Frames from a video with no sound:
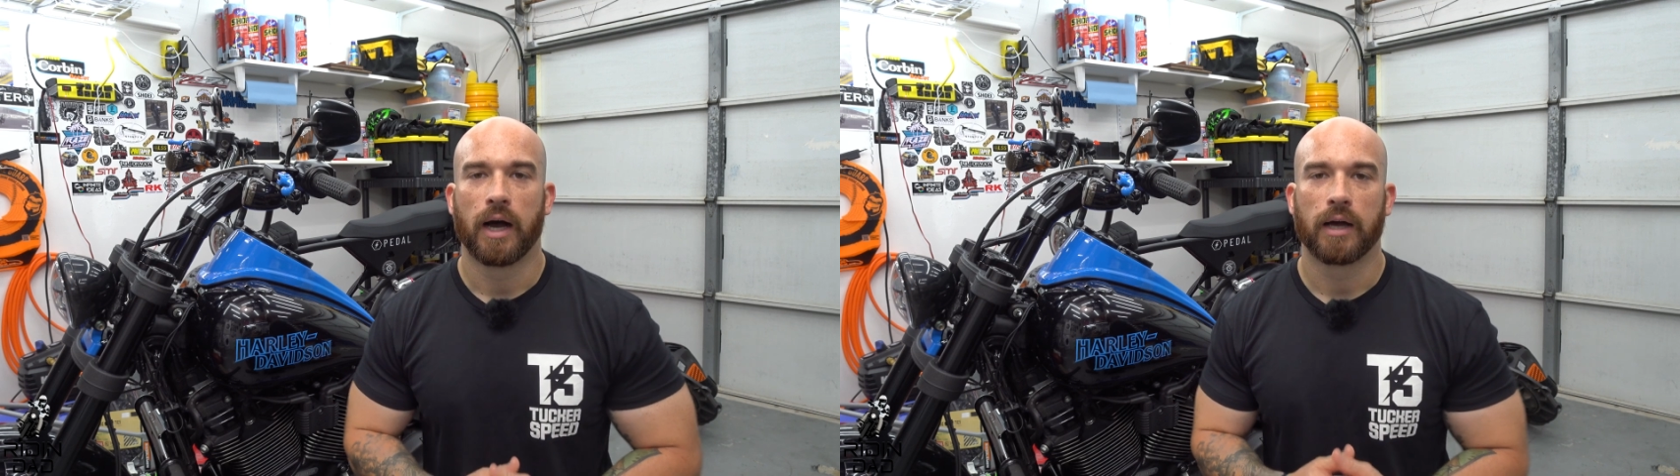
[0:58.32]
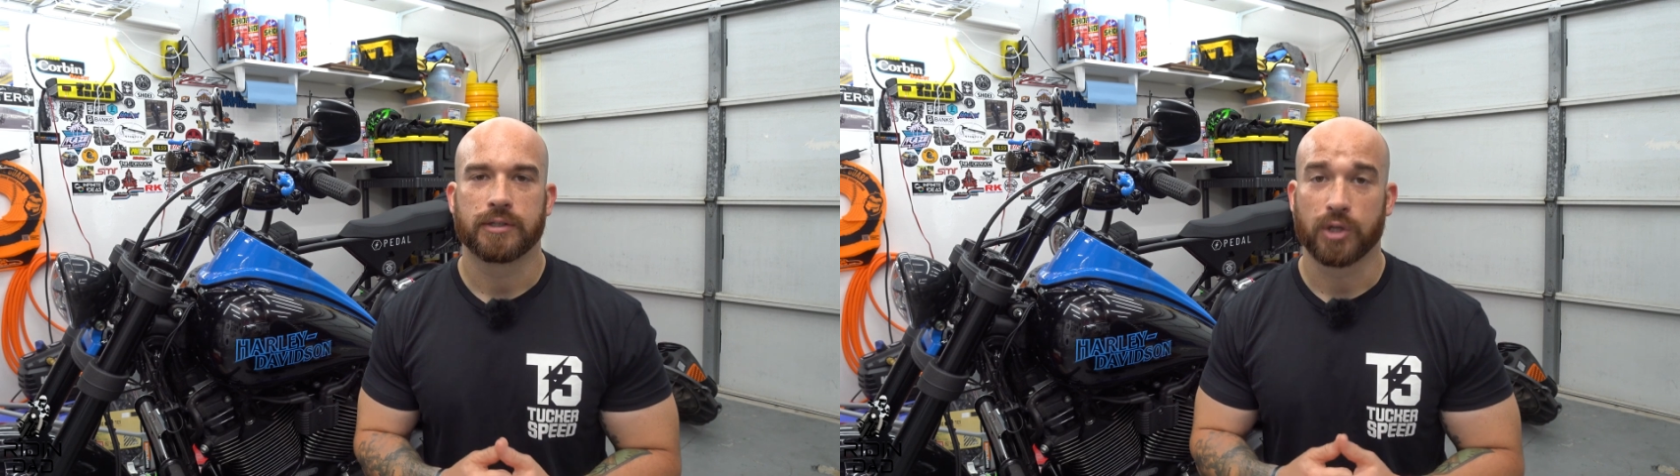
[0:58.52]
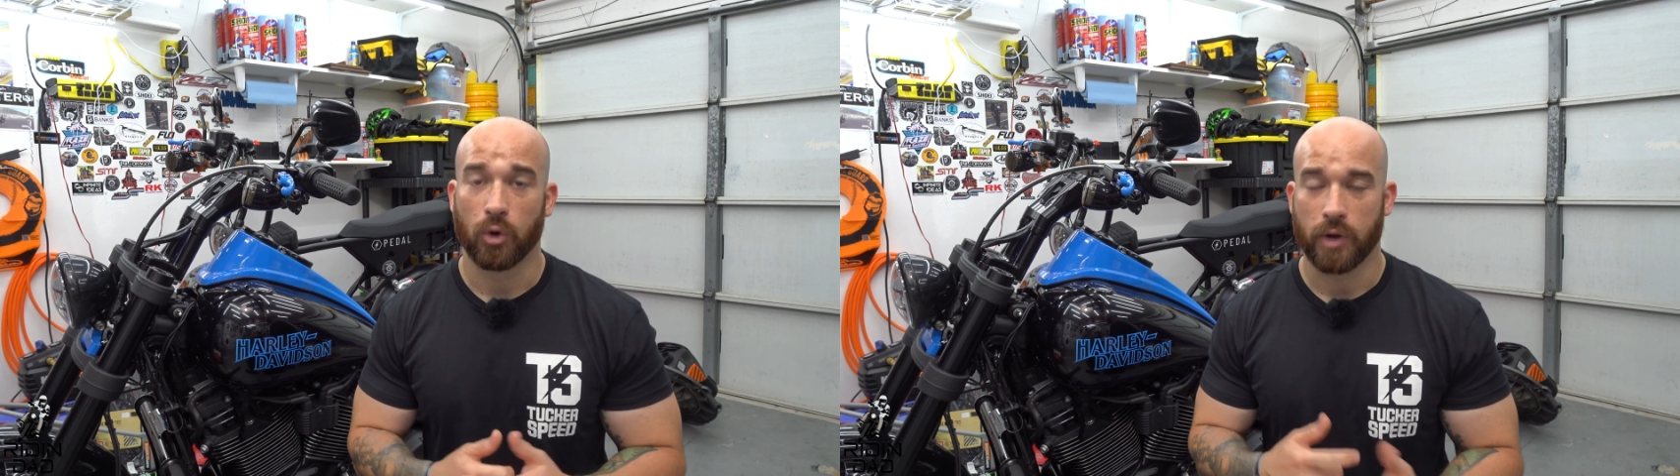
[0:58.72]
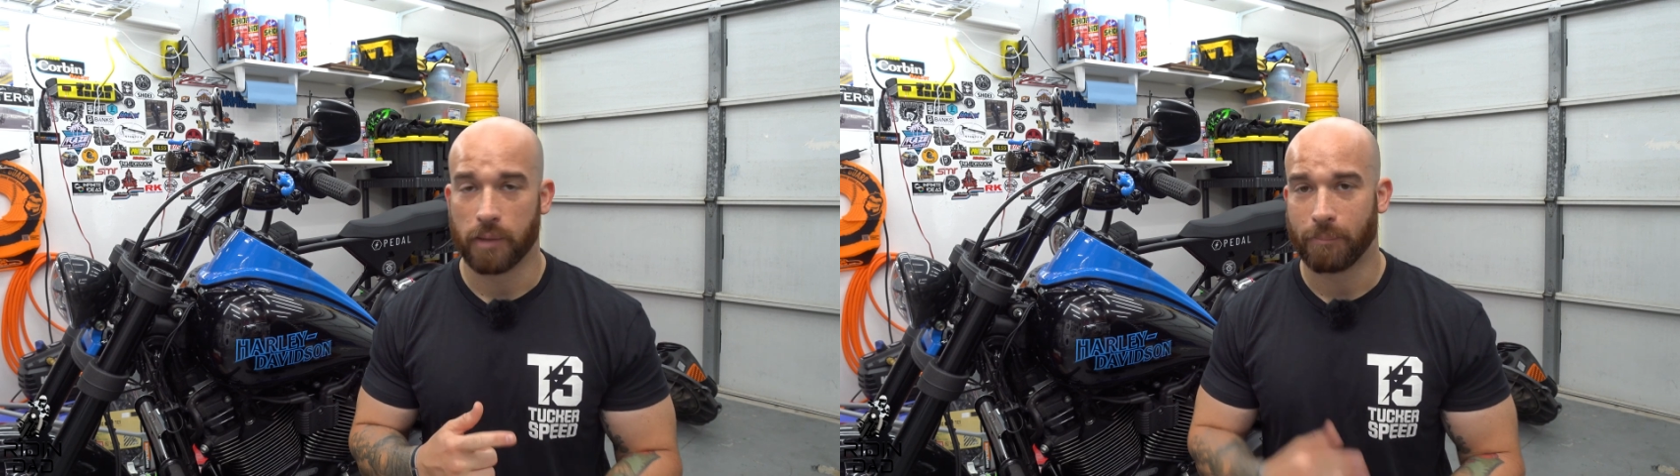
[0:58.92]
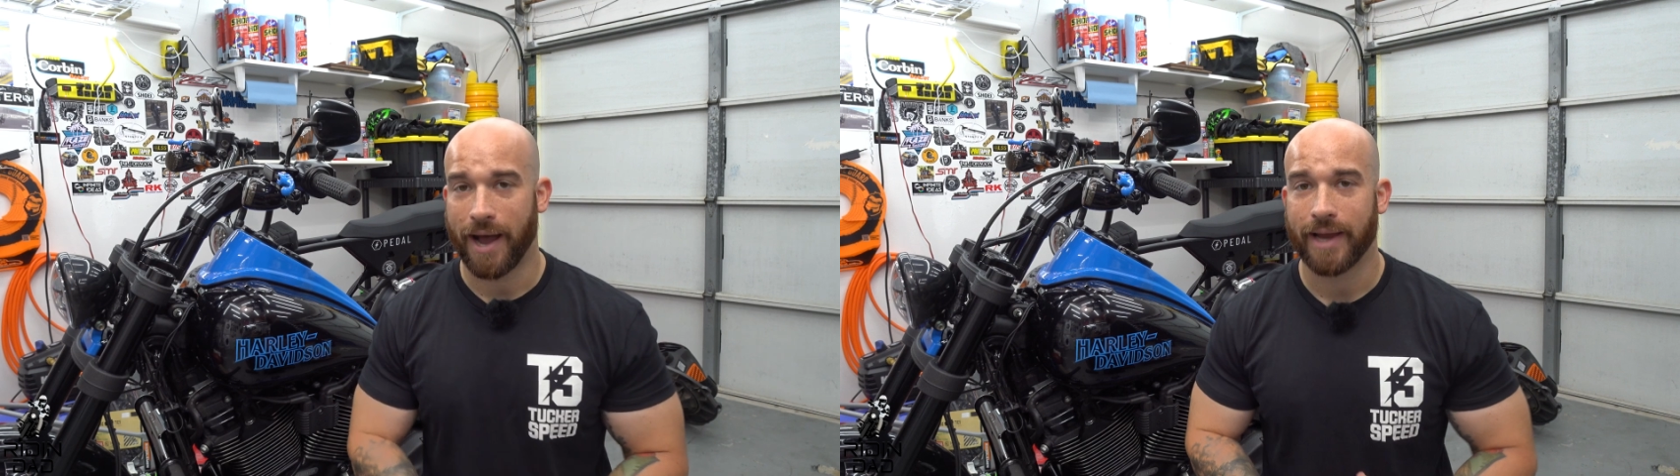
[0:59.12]
So
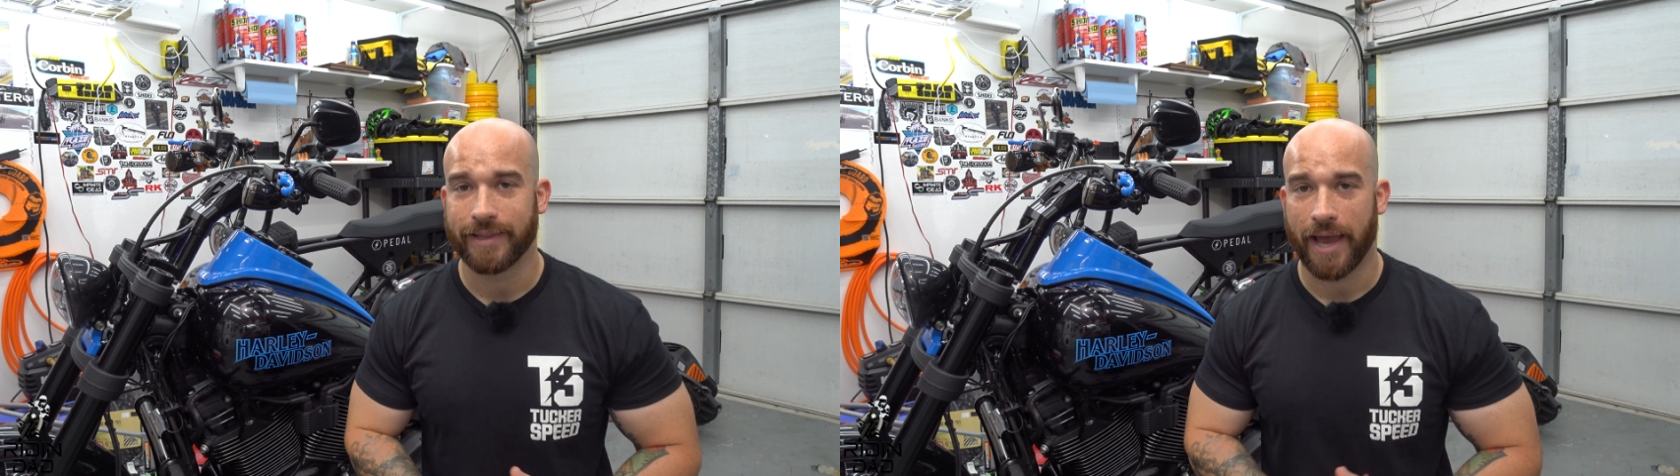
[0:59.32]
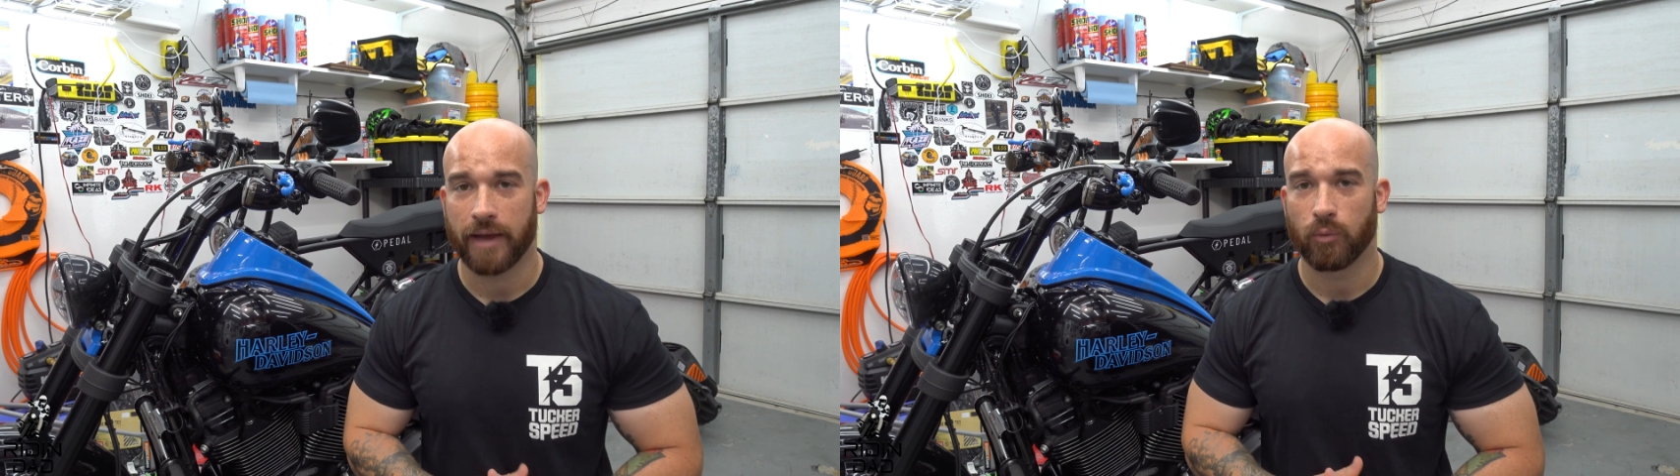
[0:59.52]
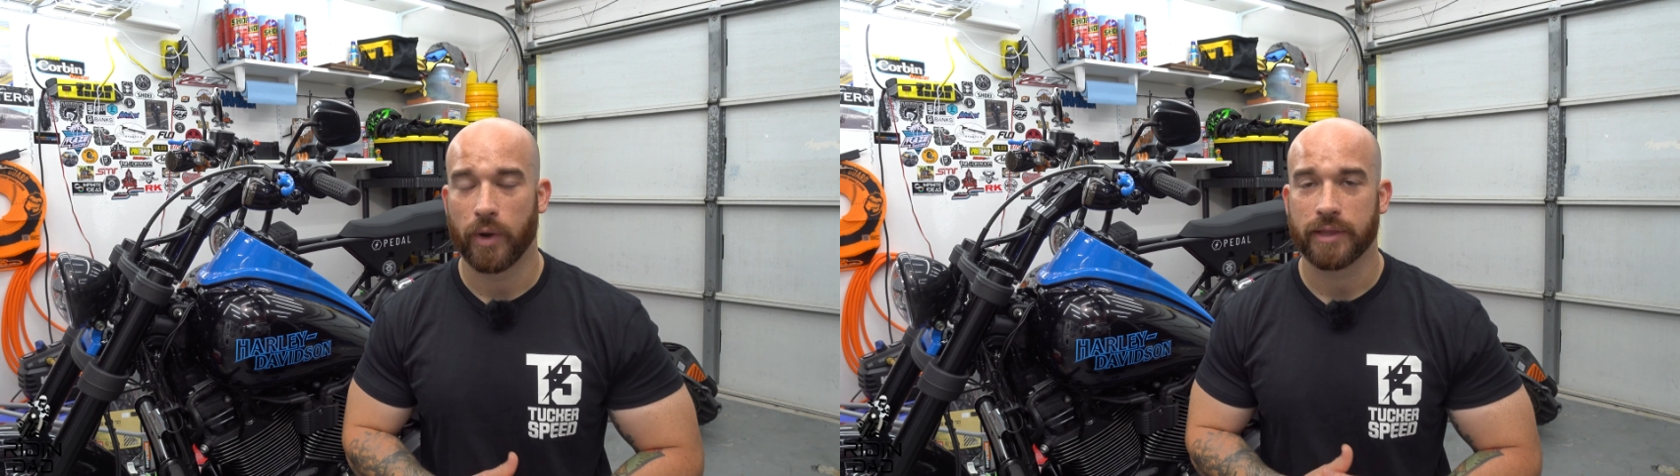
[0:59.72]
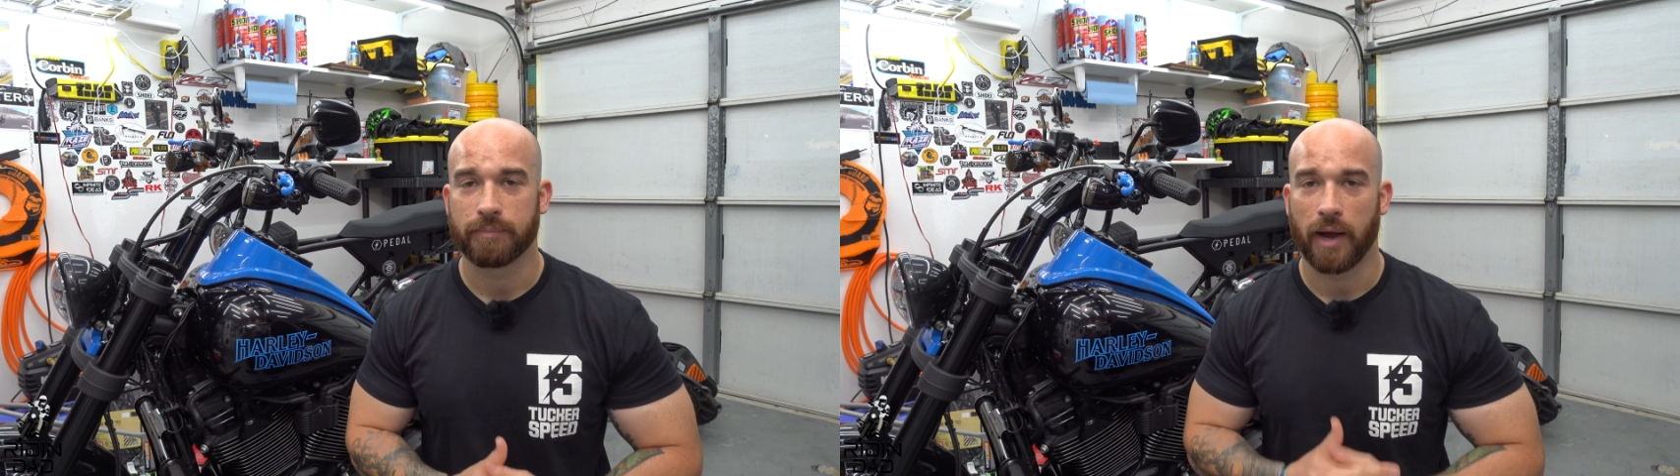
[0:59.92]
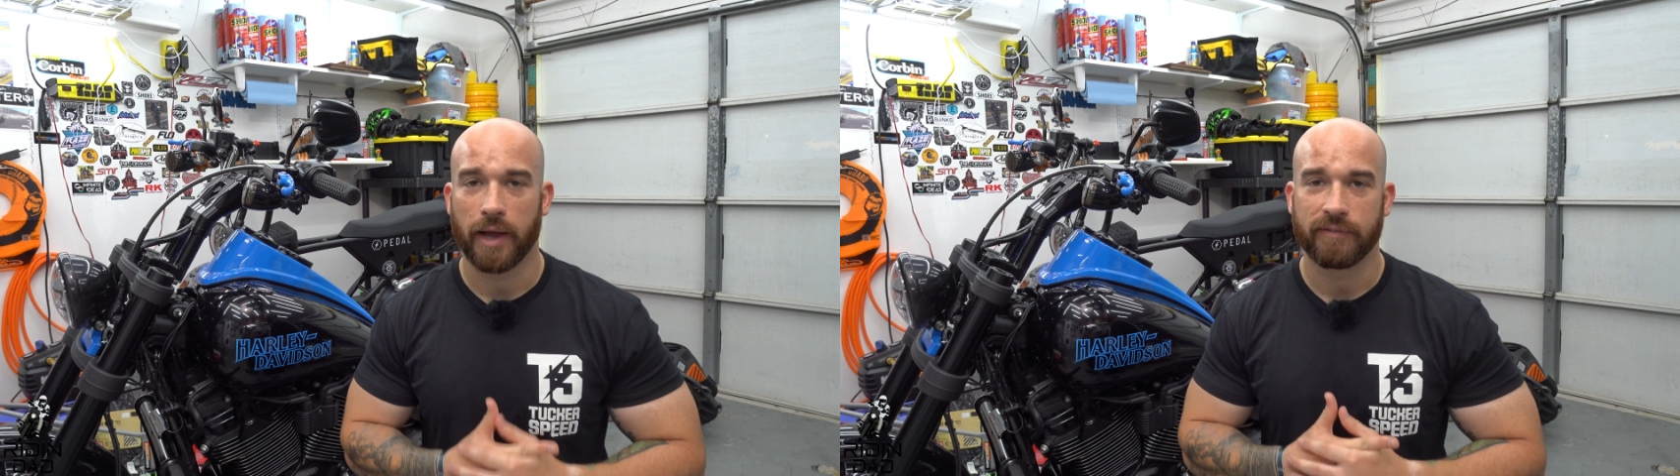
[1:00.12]
combine that with
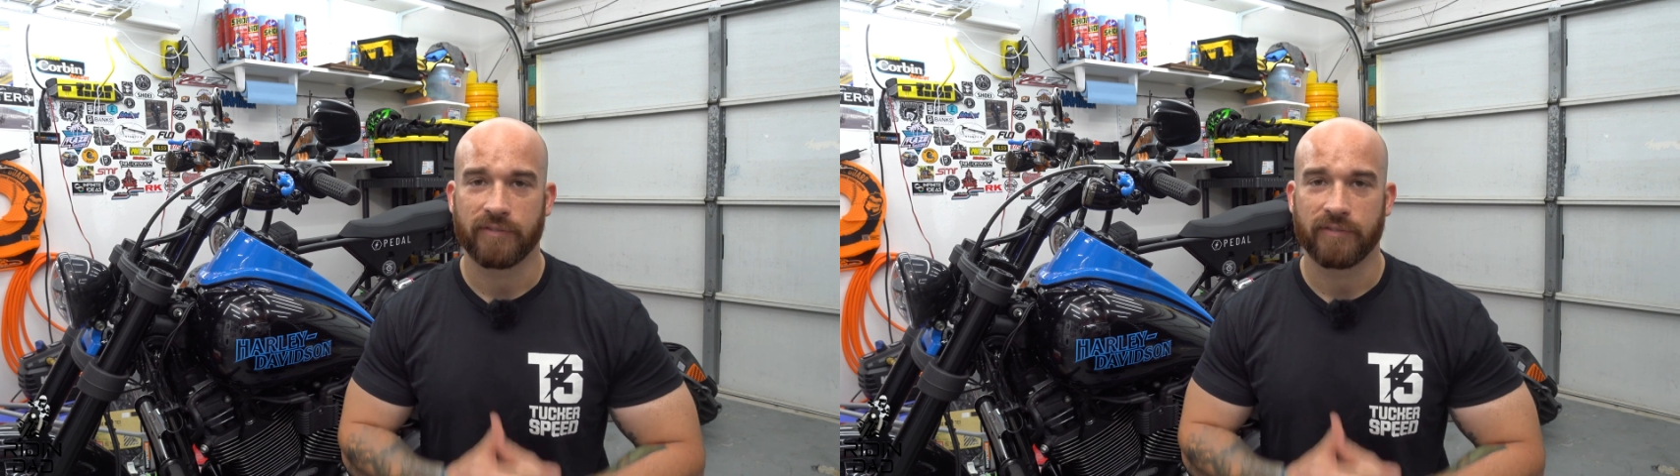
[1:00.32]
my my